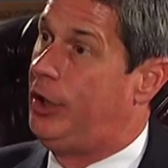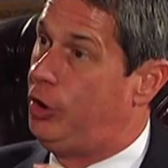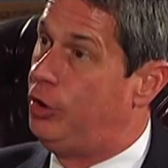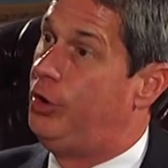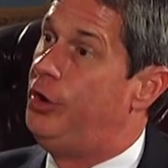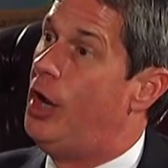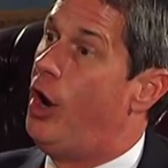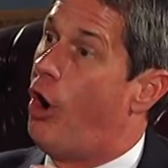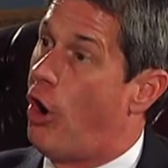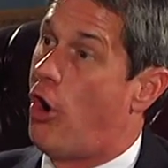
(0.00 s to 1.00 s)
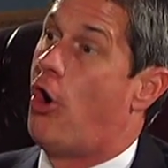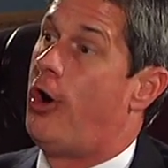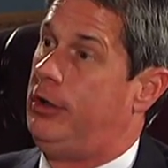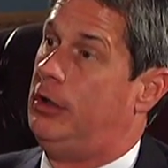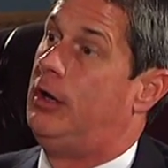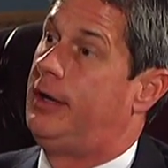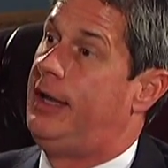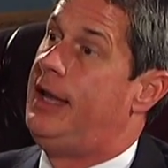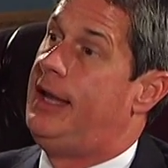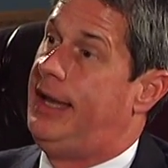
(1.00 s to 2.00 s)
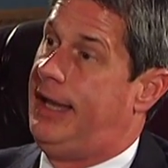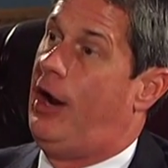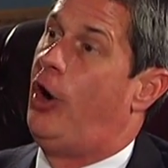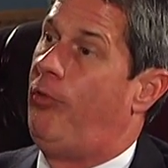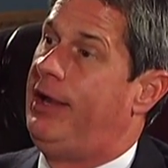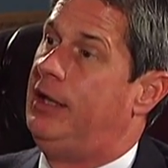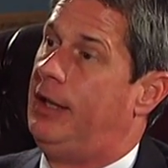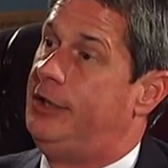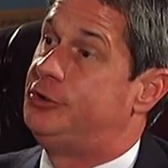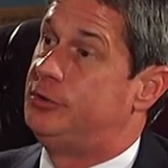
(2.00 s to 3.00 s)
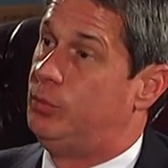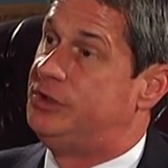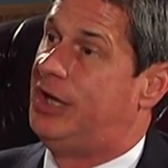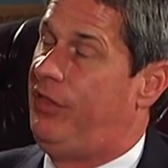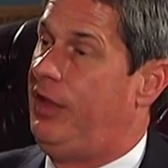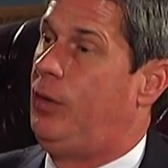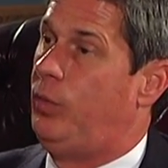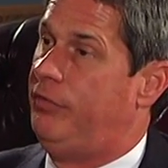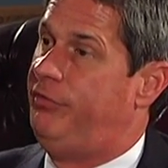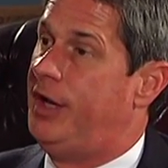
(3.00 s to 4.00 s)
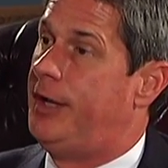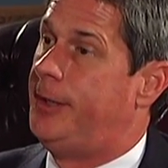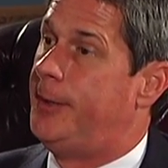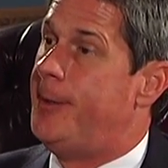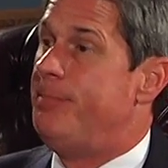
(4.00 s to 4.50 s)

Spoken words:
a good, hard look at our regulation, which I think we've done.